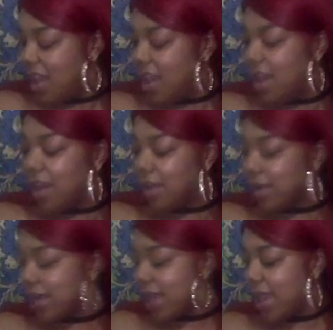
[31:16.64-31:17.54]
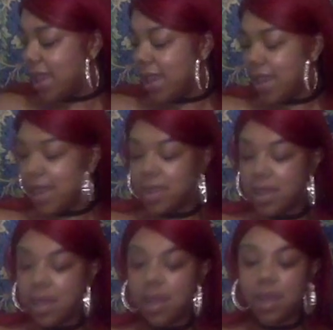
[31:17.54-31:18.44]
Okay, and
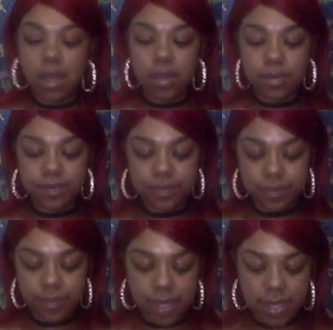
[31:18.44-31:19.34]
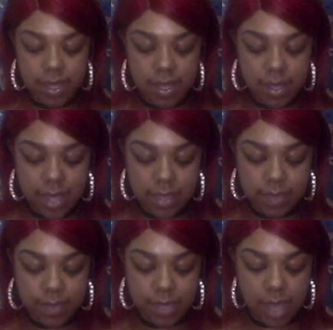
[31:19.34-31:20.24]
then oh, and then last
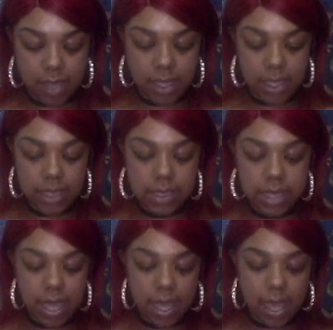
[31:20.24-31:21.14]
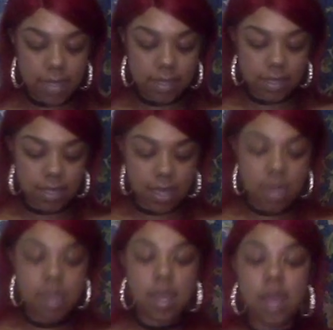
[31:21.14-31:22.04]
but not least, I got
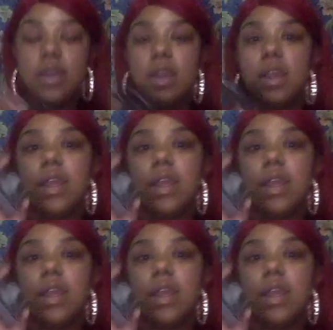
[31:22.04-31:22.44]
another